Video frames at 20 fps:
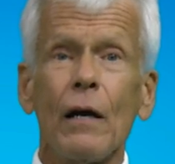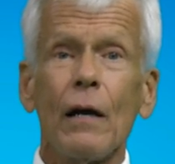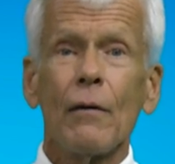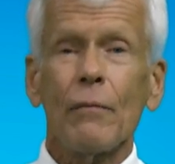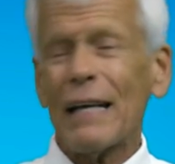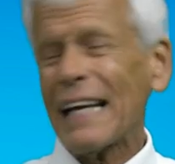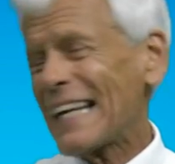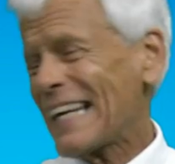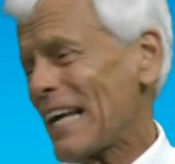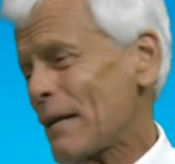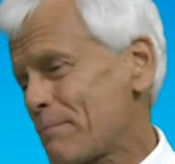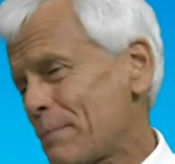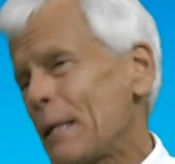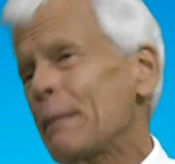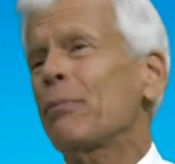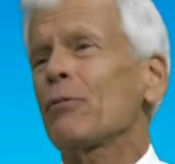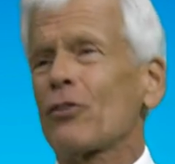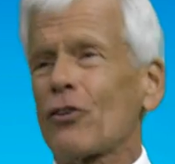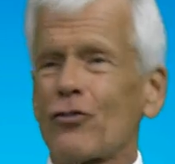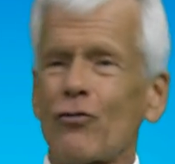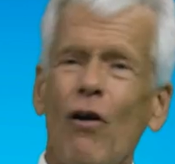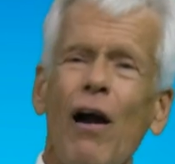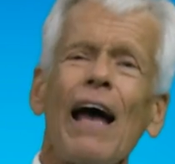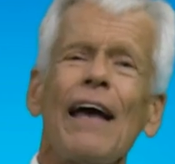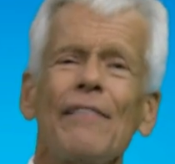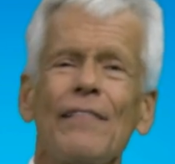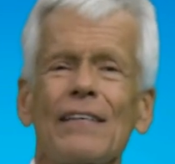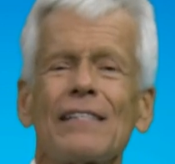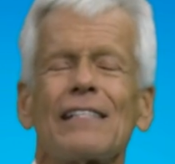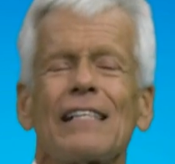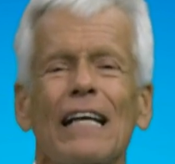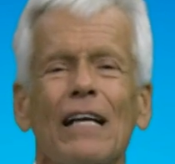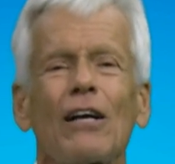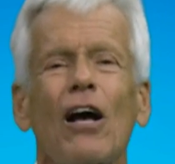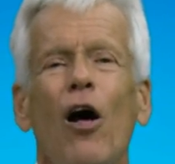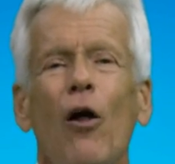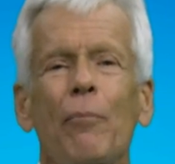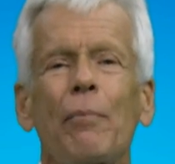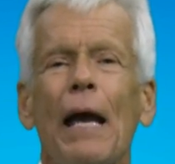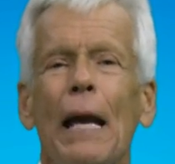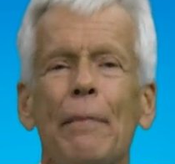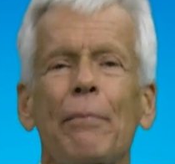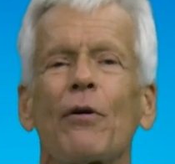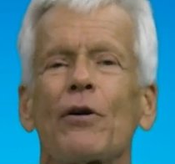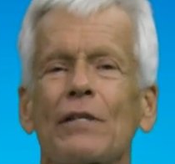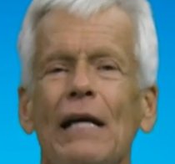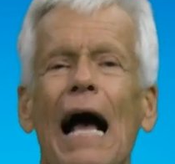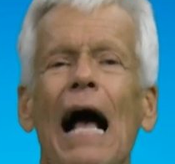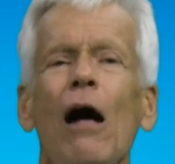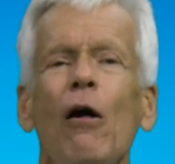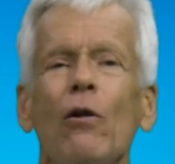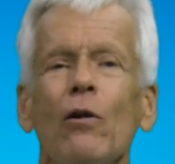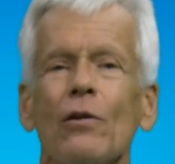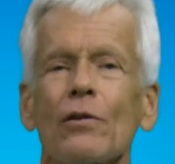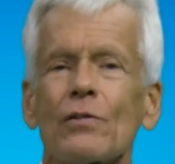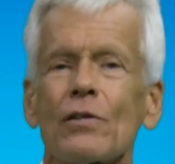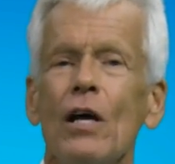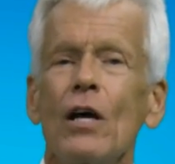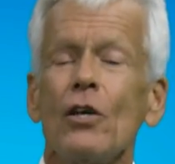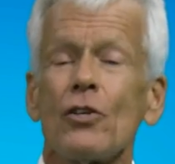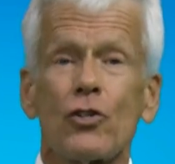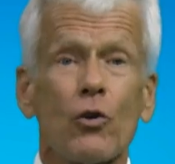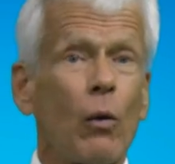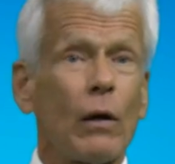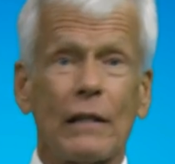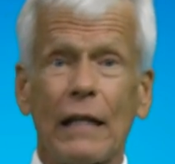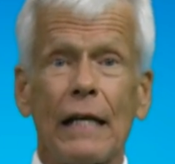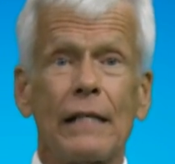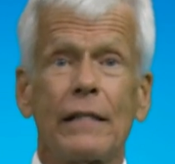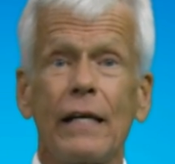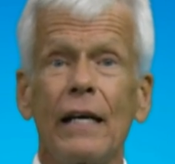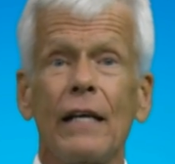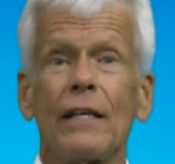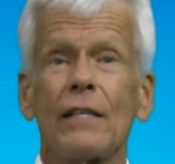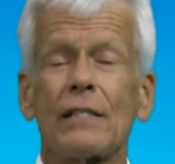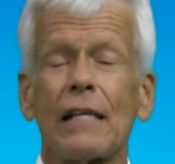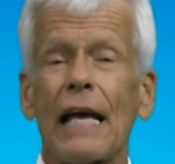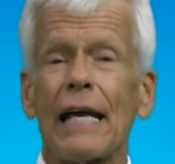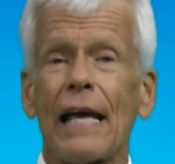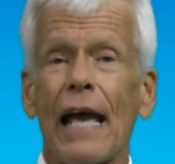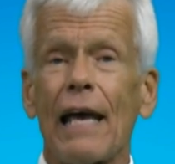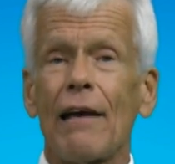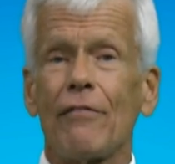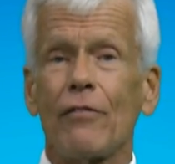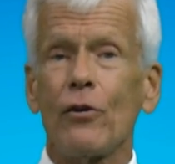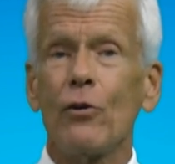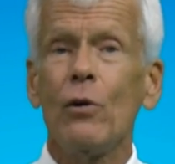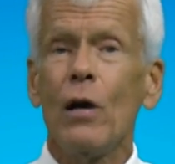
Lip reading: We're going to get people to try this thing called paper towels. So what they did is they gave you,